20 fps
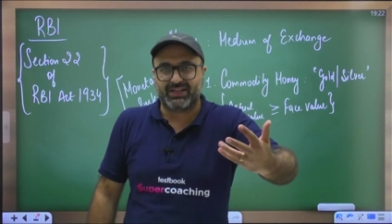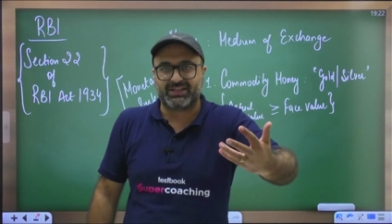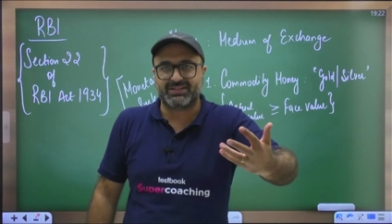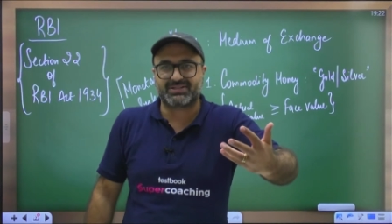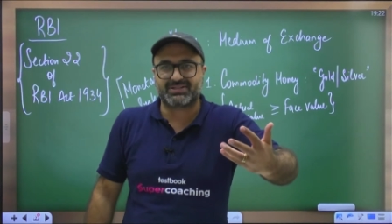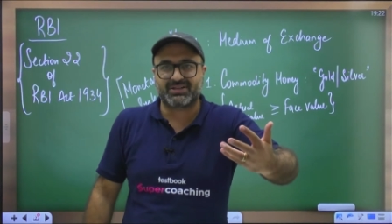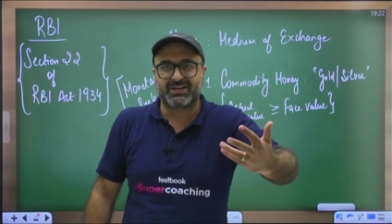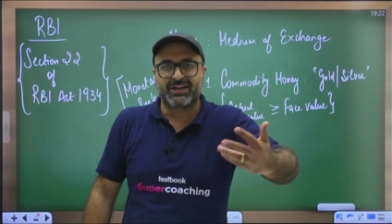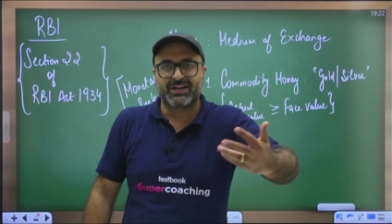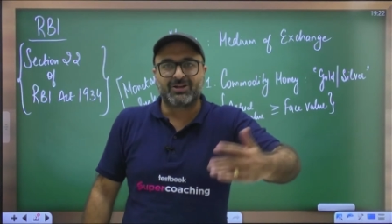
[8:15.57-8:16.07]

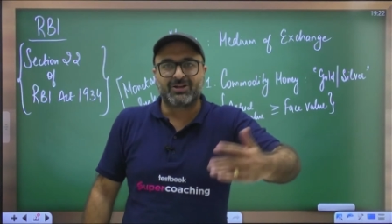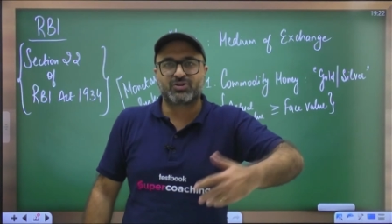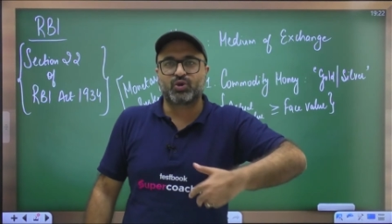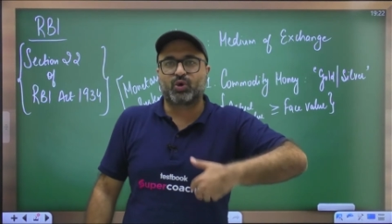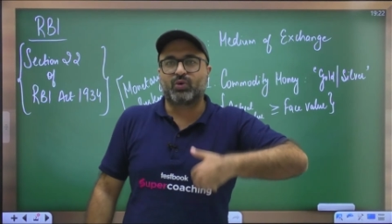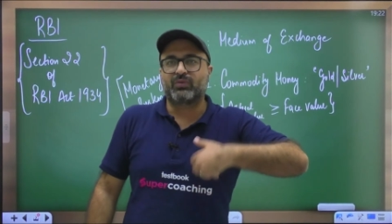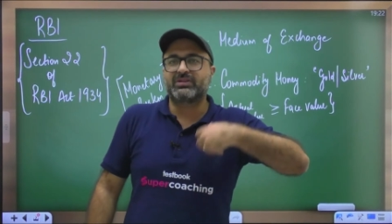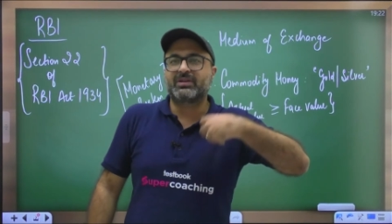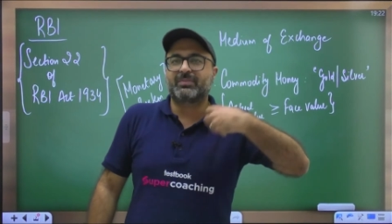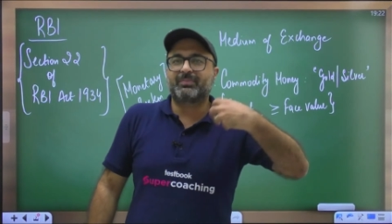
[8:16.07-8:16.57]
So over the
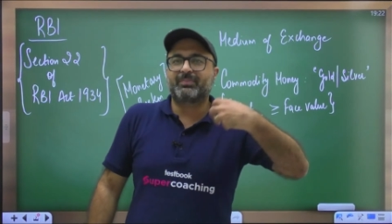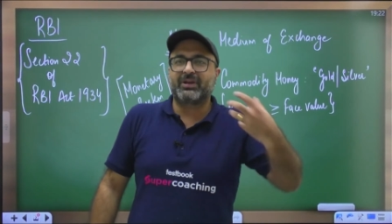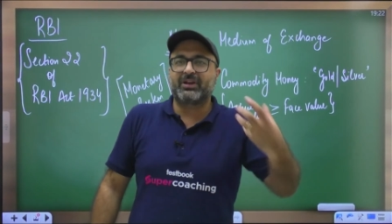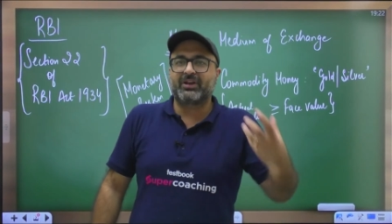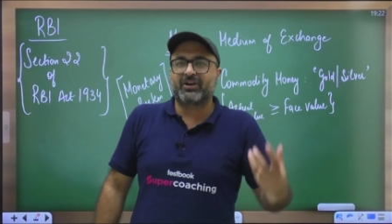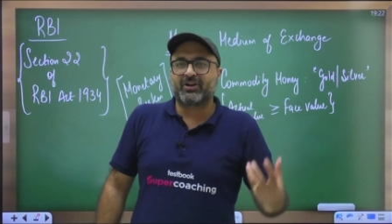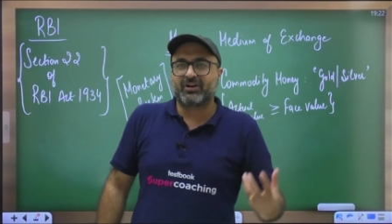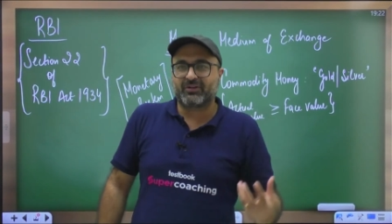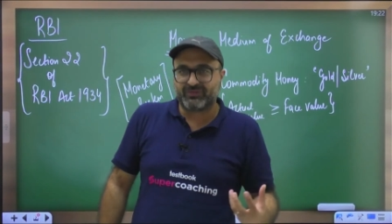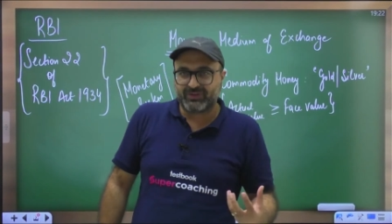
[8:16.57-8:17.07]
period of
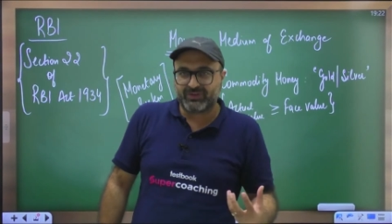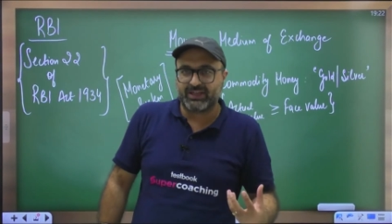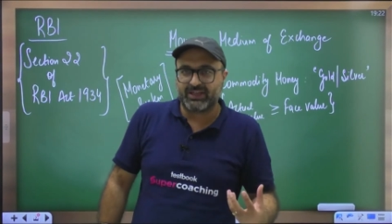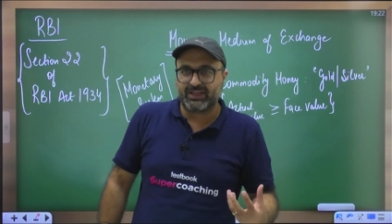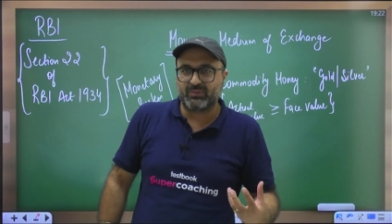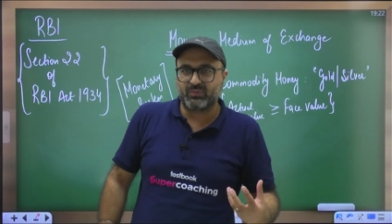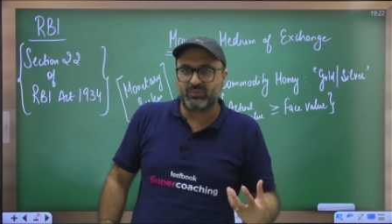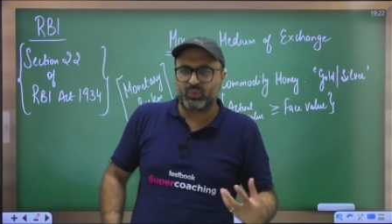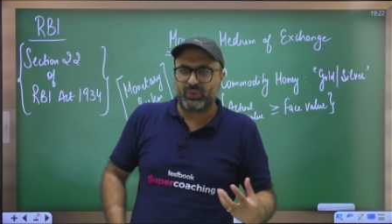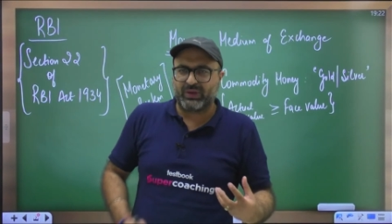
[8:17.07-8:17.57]
time,
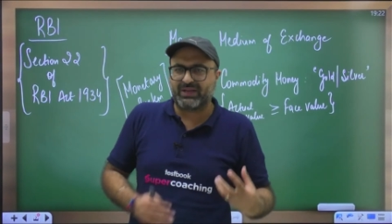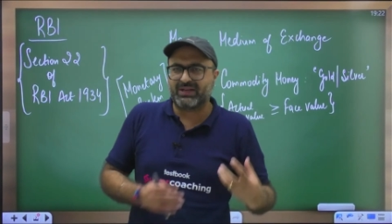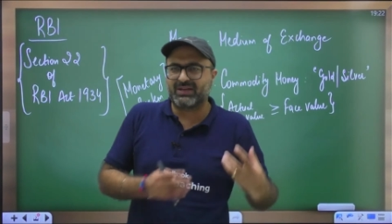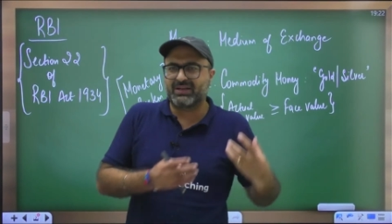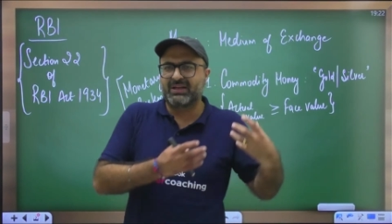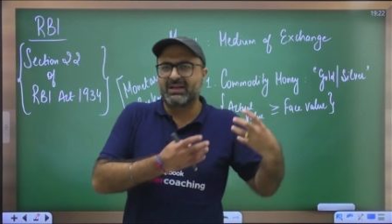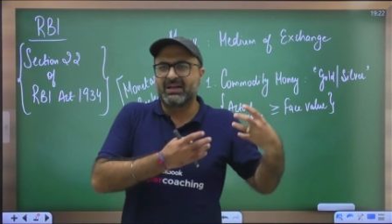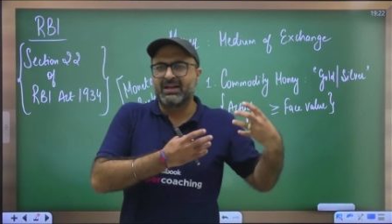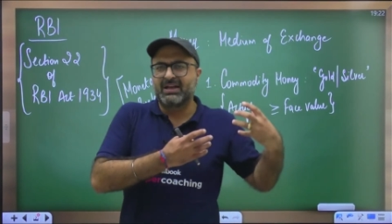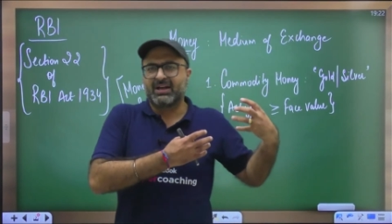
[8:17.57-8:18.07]
when
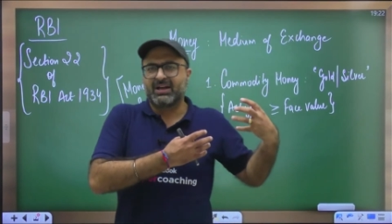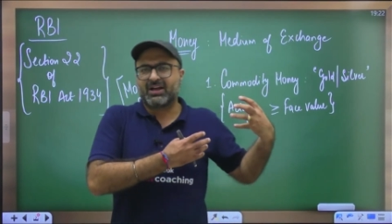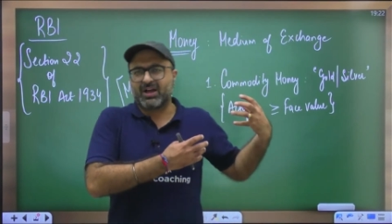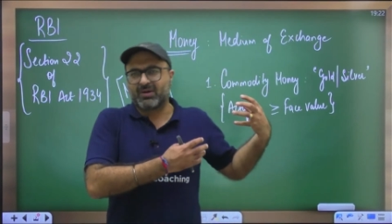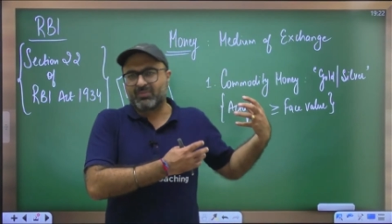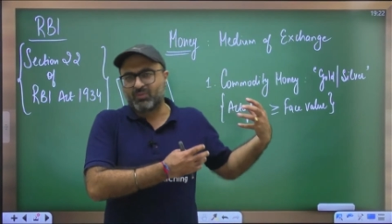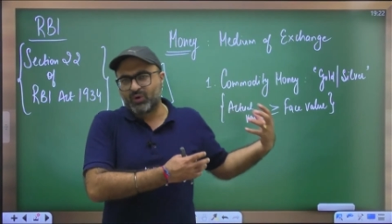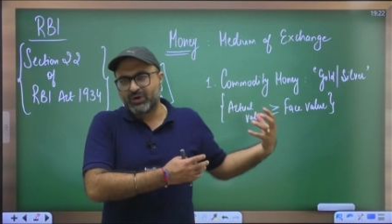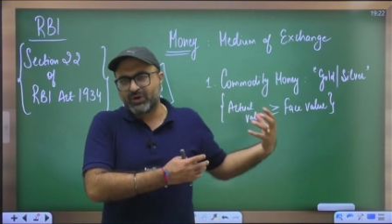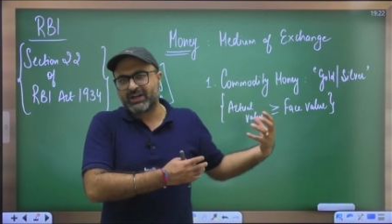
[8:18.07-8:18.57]

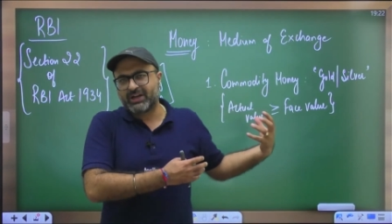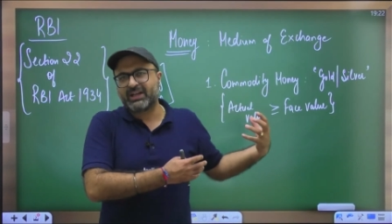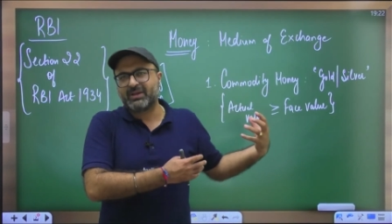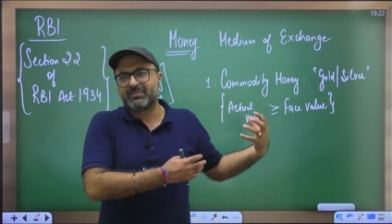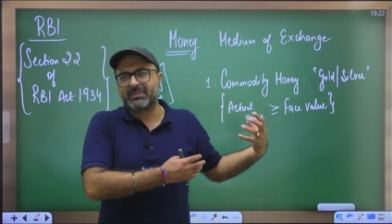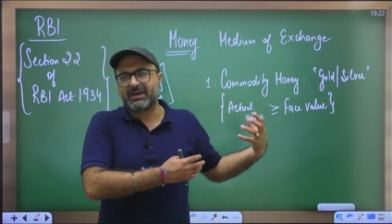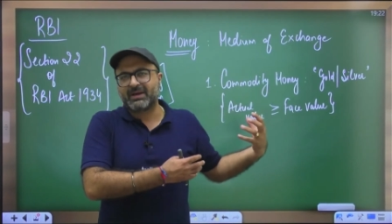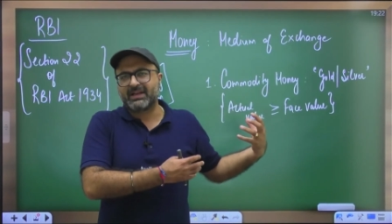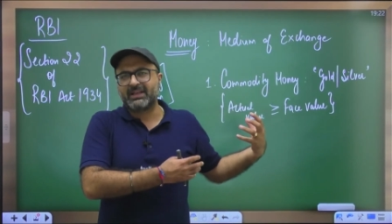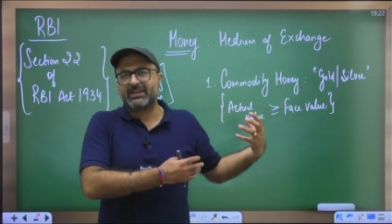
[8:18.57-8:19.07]
commodity money